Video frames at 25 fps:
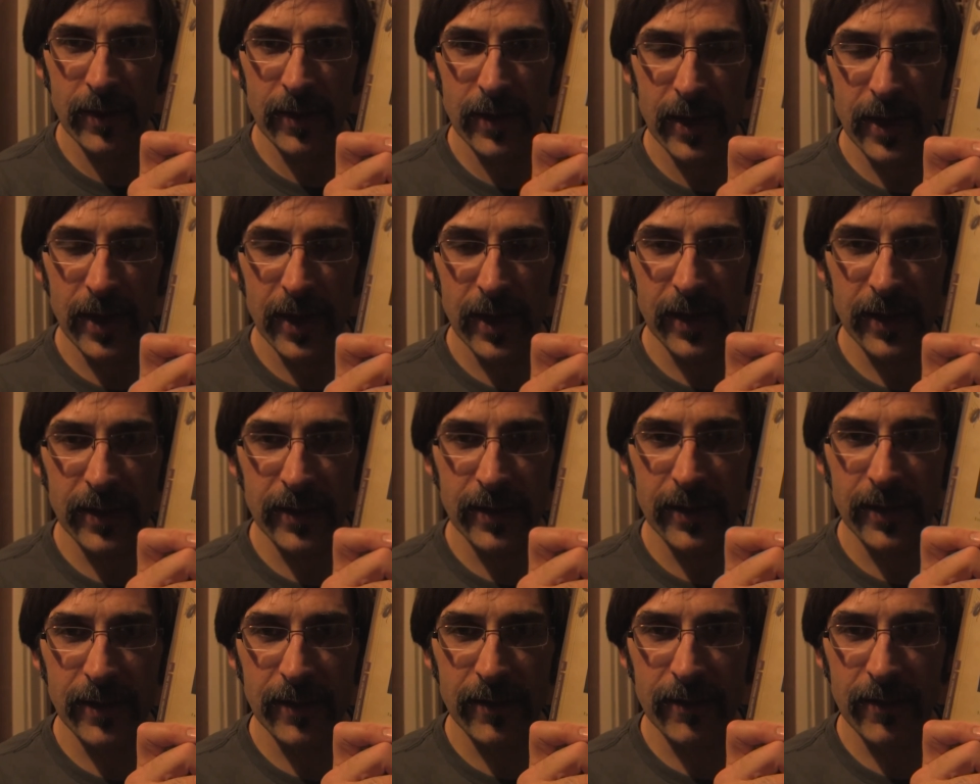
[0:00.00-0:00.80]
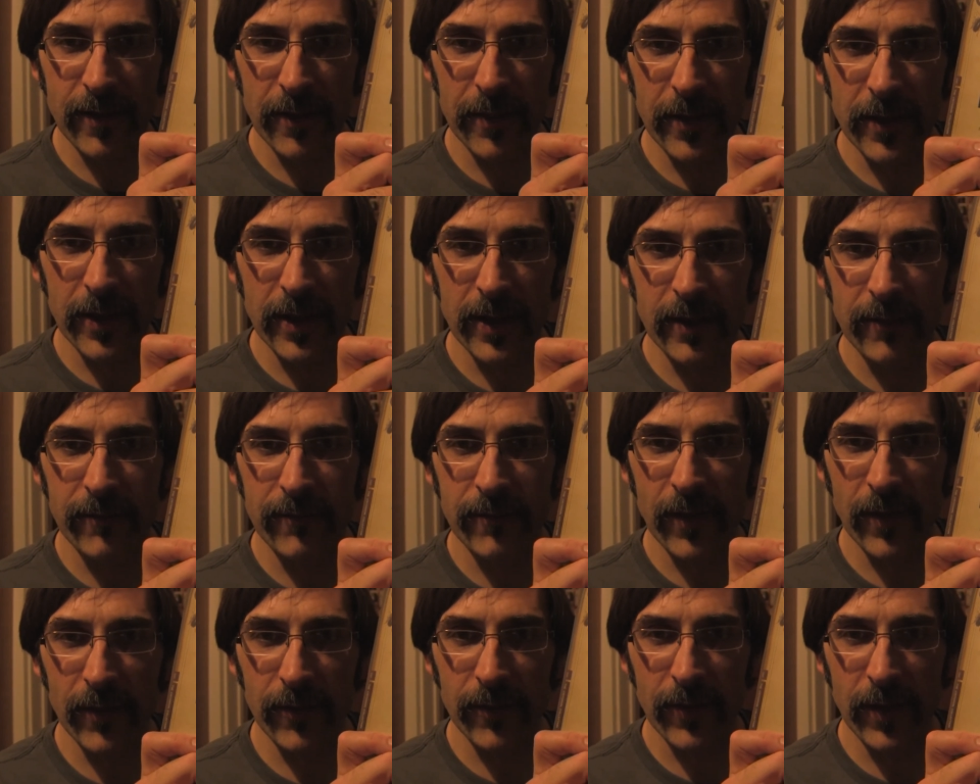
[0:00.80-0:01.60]
And he said that he
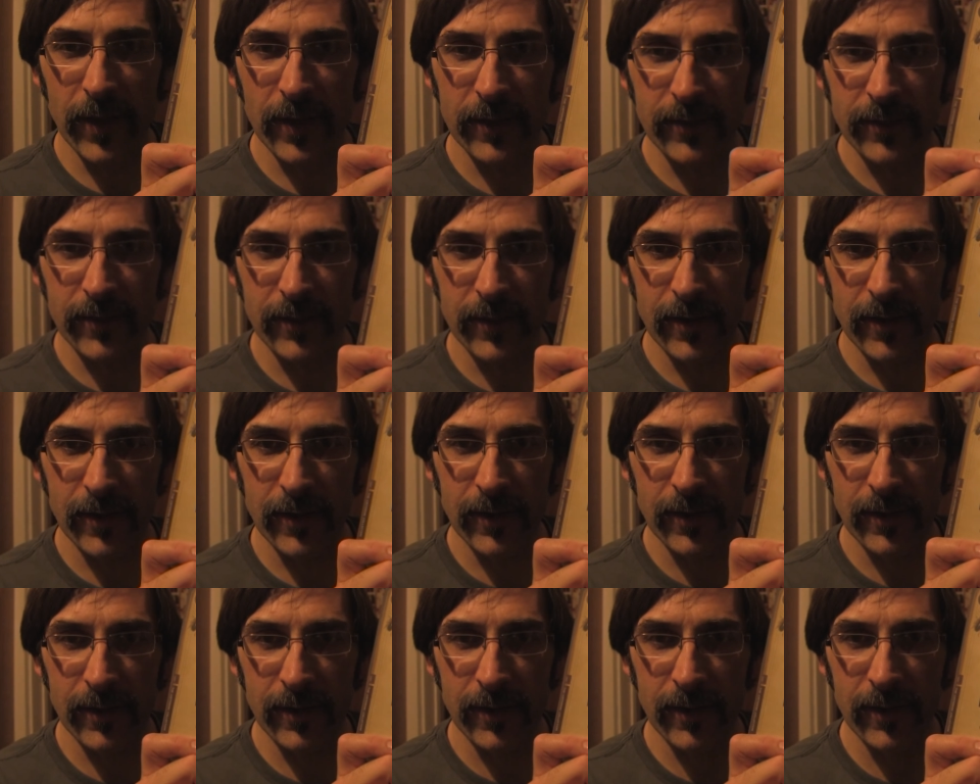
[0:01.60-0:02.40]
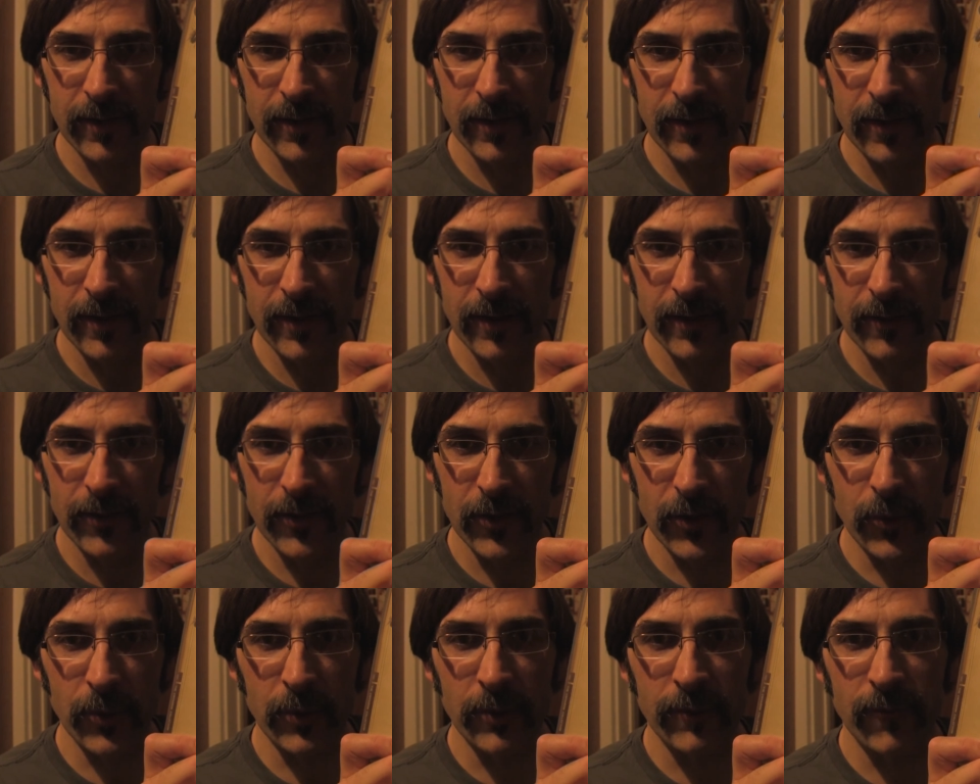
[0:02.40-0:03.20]
felt that the
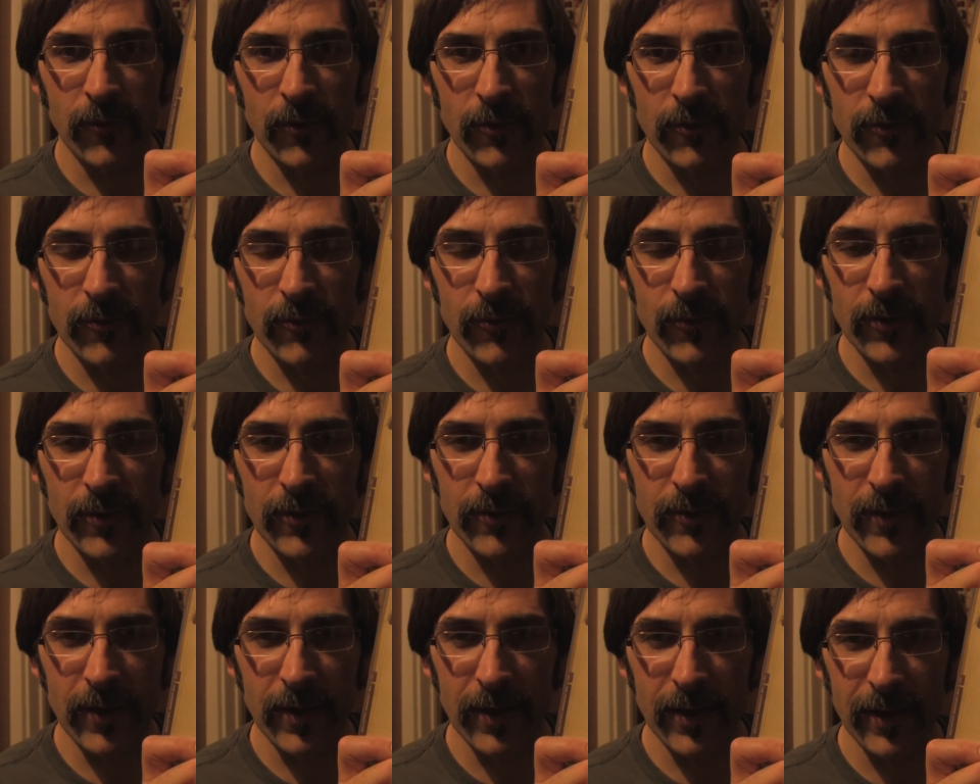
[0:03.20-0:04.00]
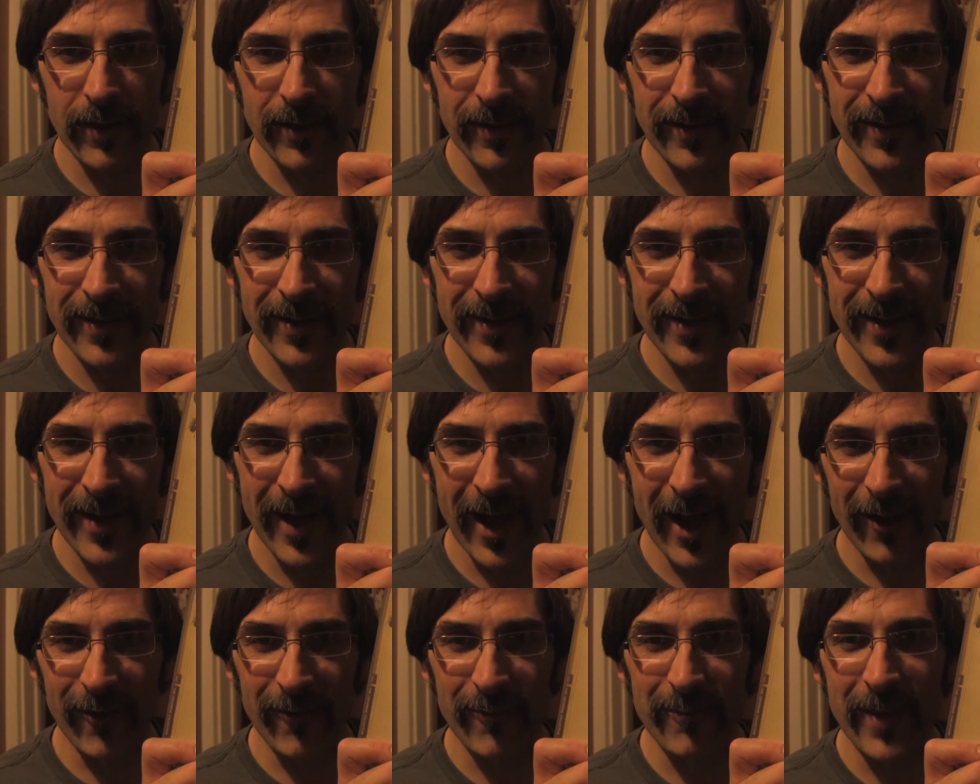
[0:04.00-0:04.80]
universe was out
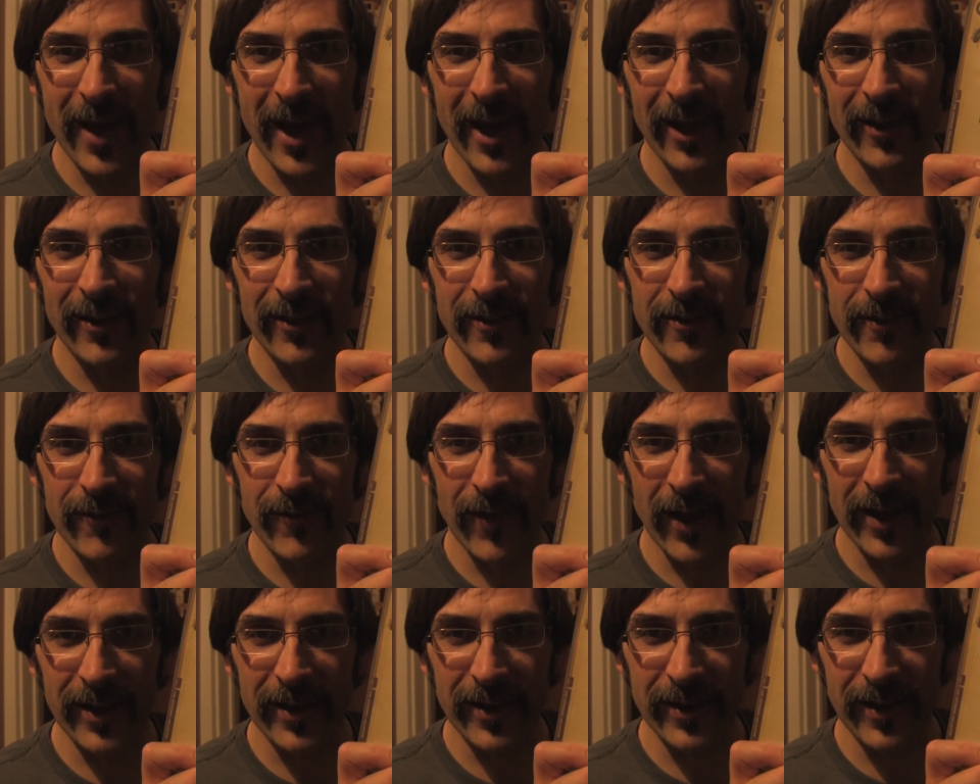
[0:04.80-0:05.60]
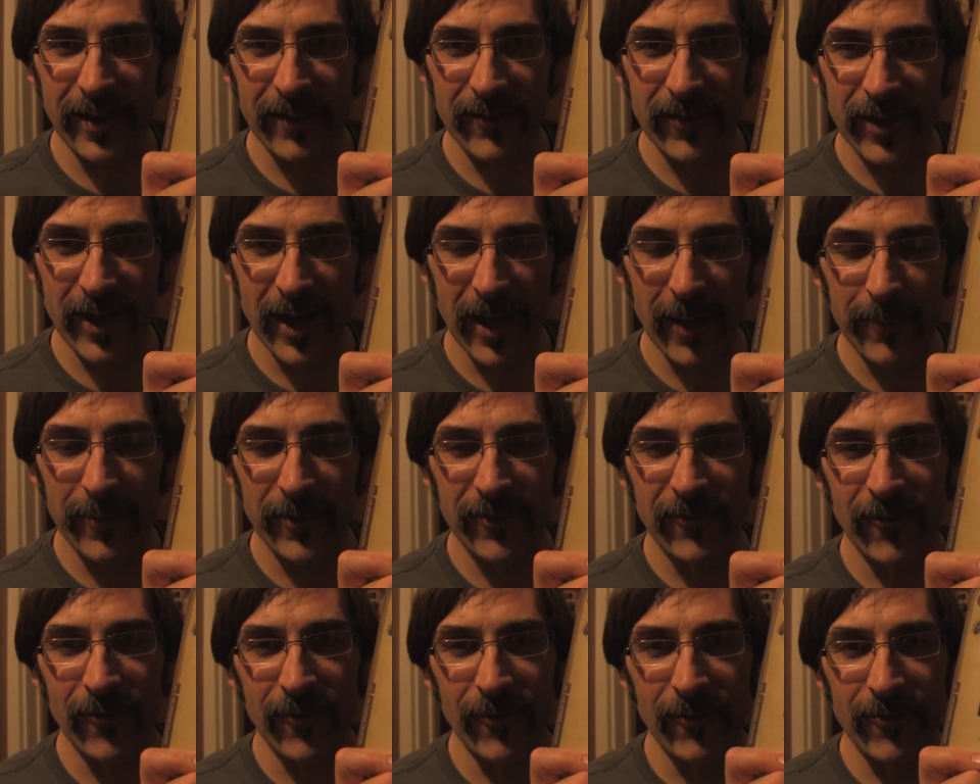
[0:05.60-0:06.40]
of balance if I didn't have a copy
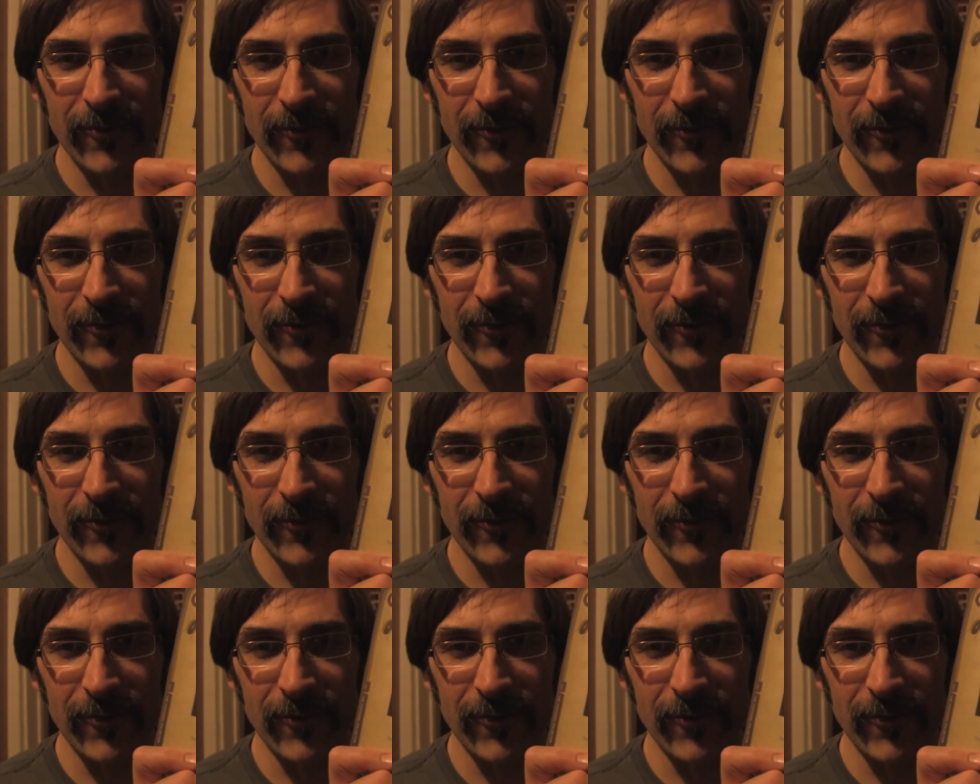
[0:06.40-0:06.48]
too.